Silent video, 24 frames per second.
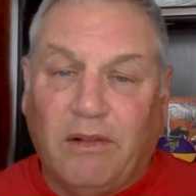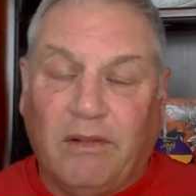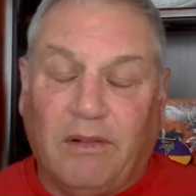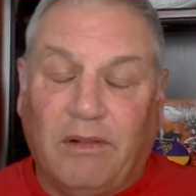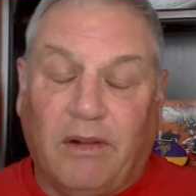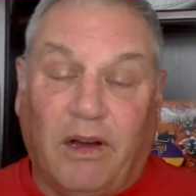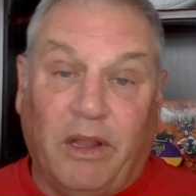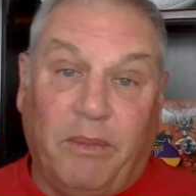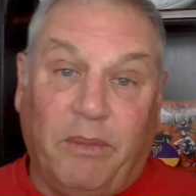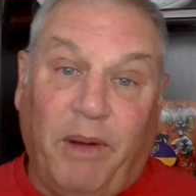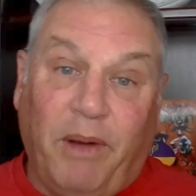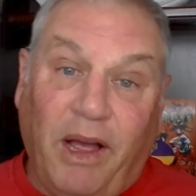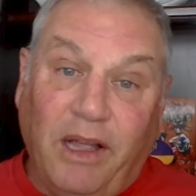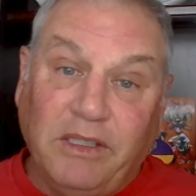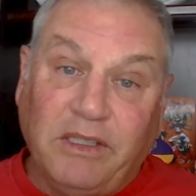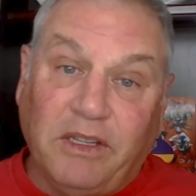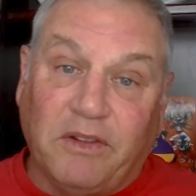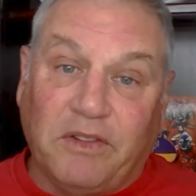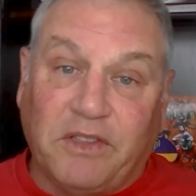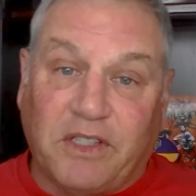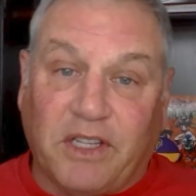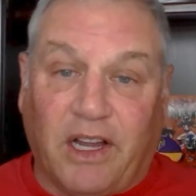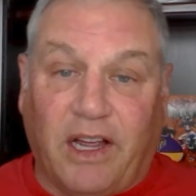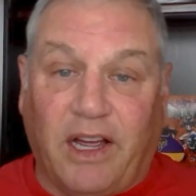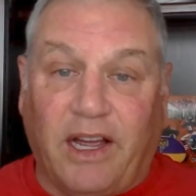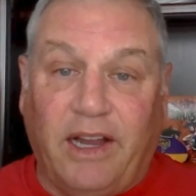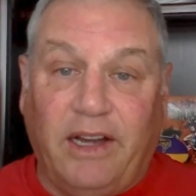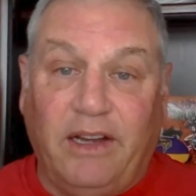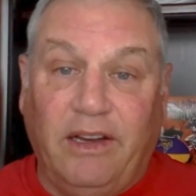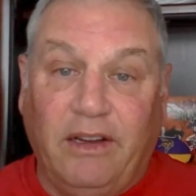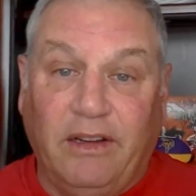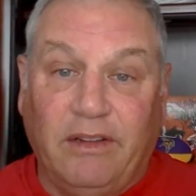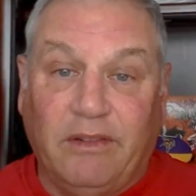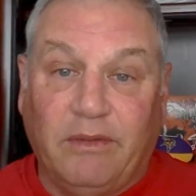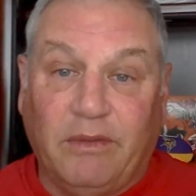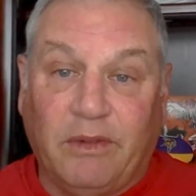On the positive
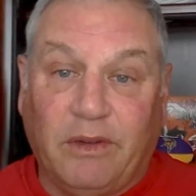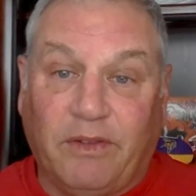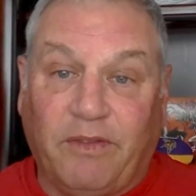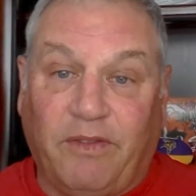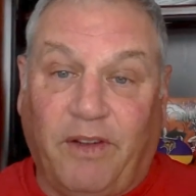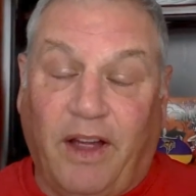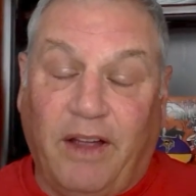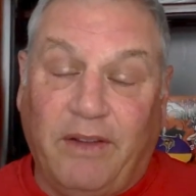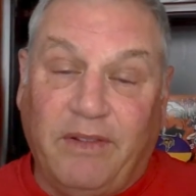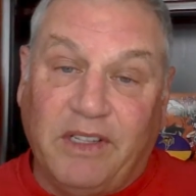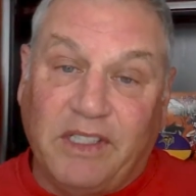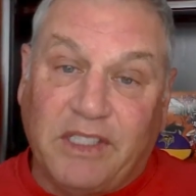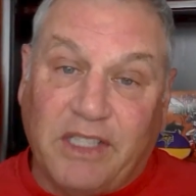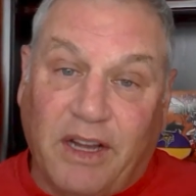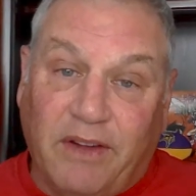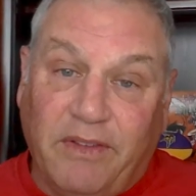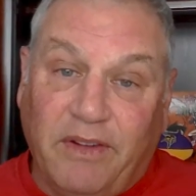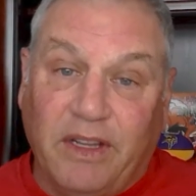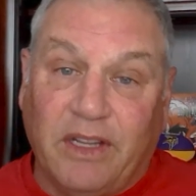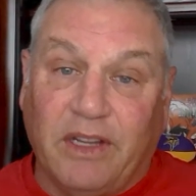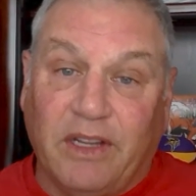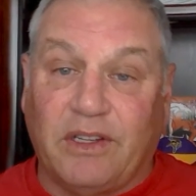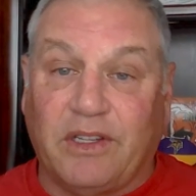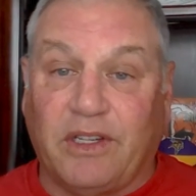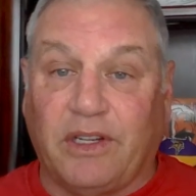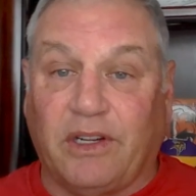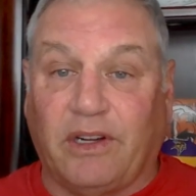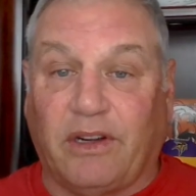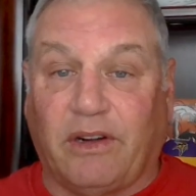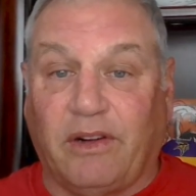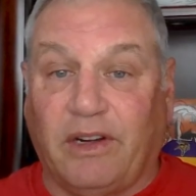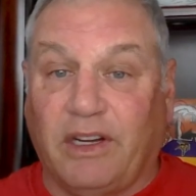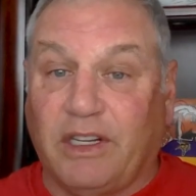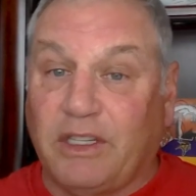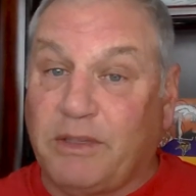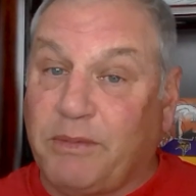side, we're 5-7 this
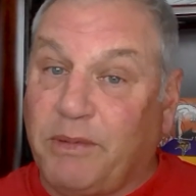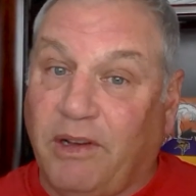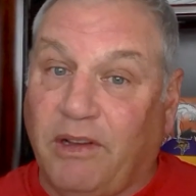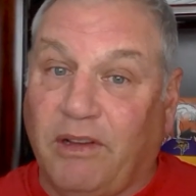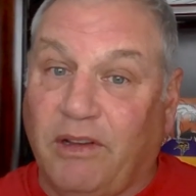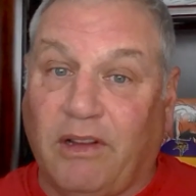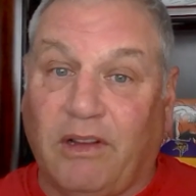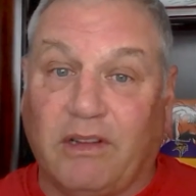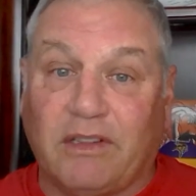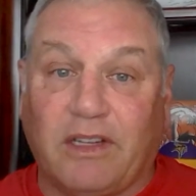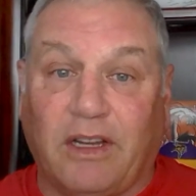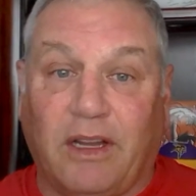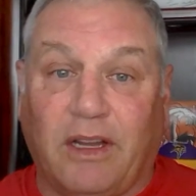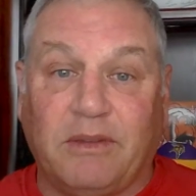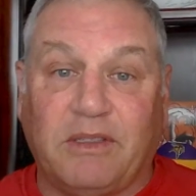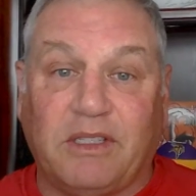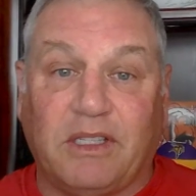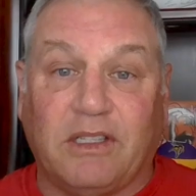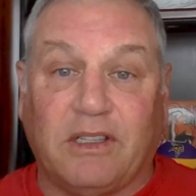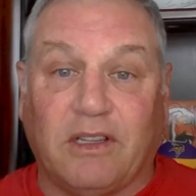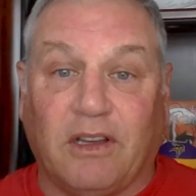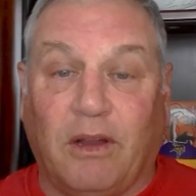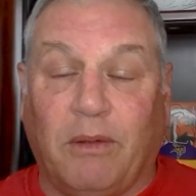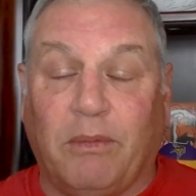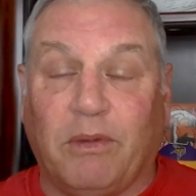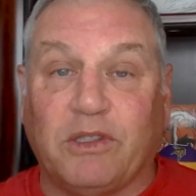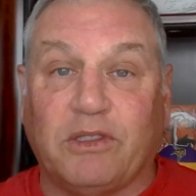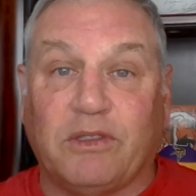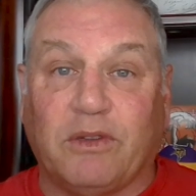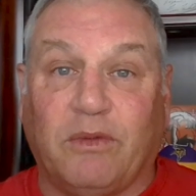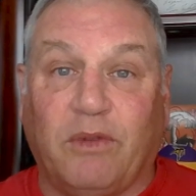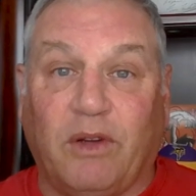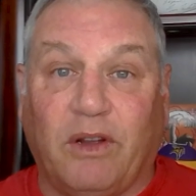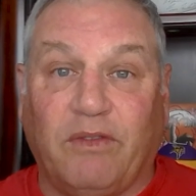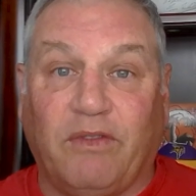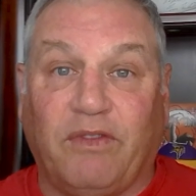year, and it's been a long time since the Lobos
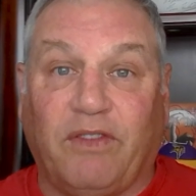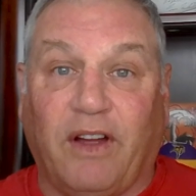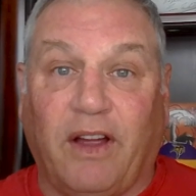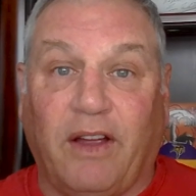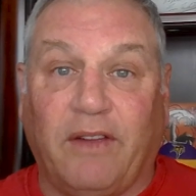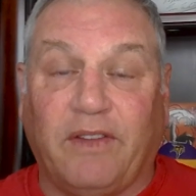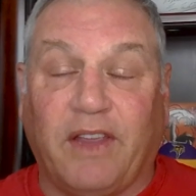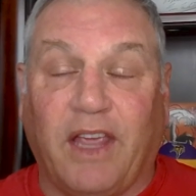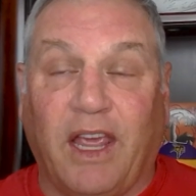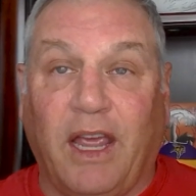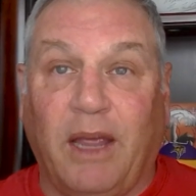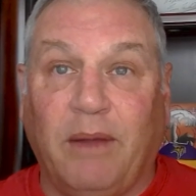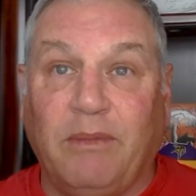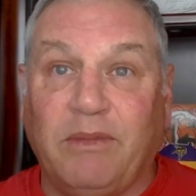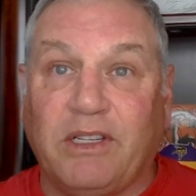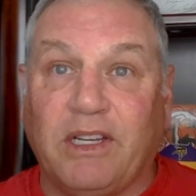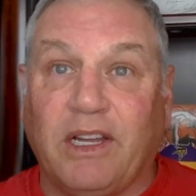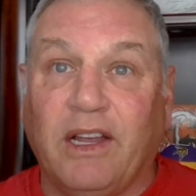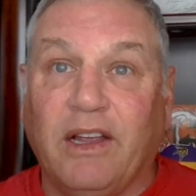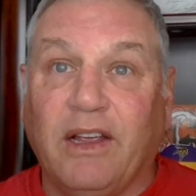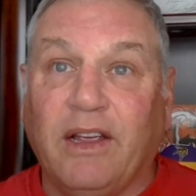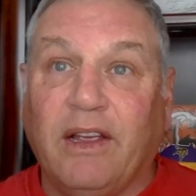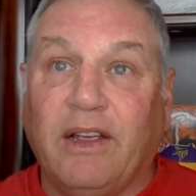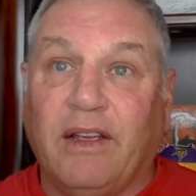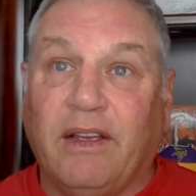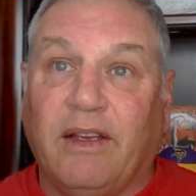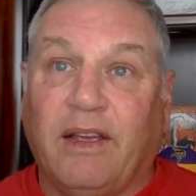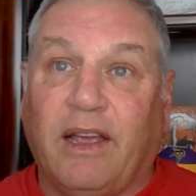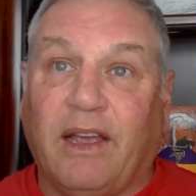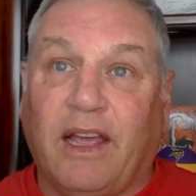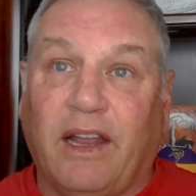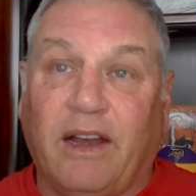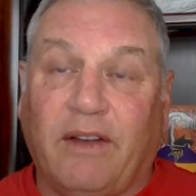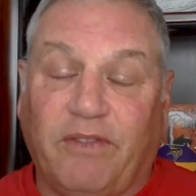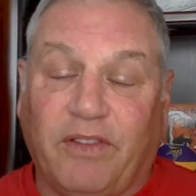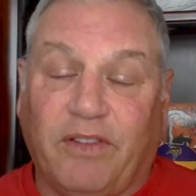have won 5 games,
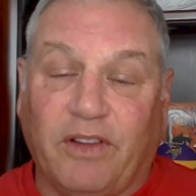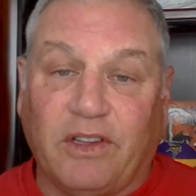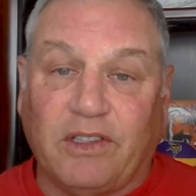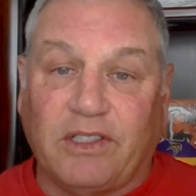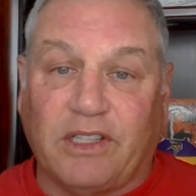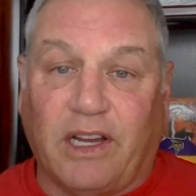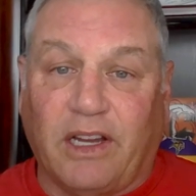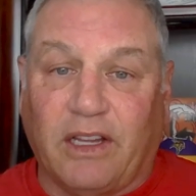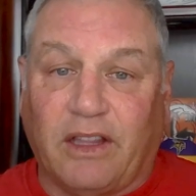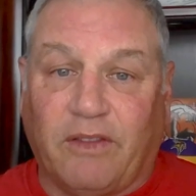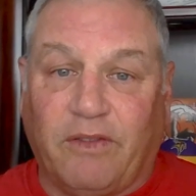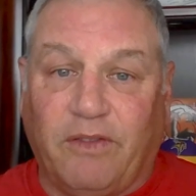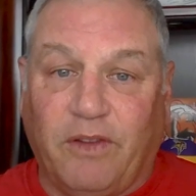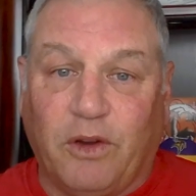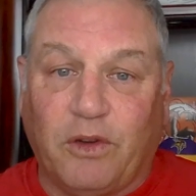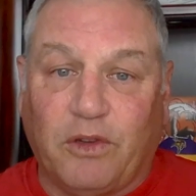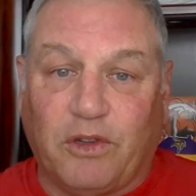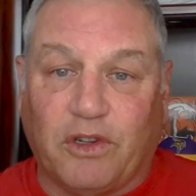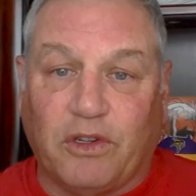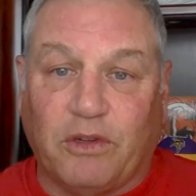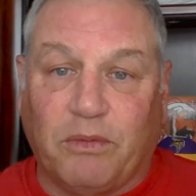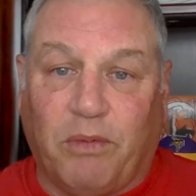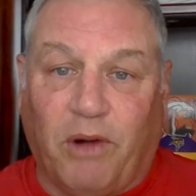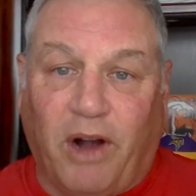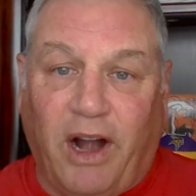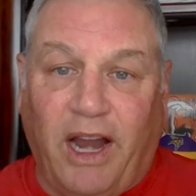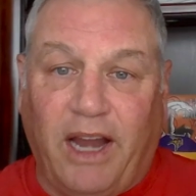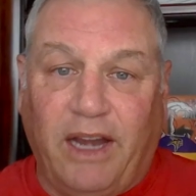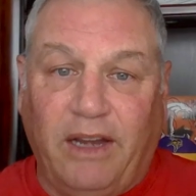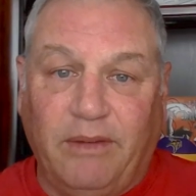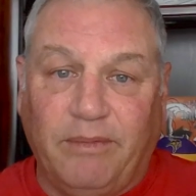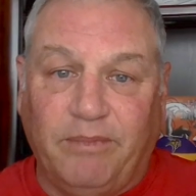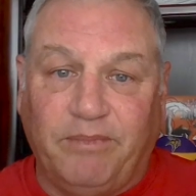and it feels like the future is bright.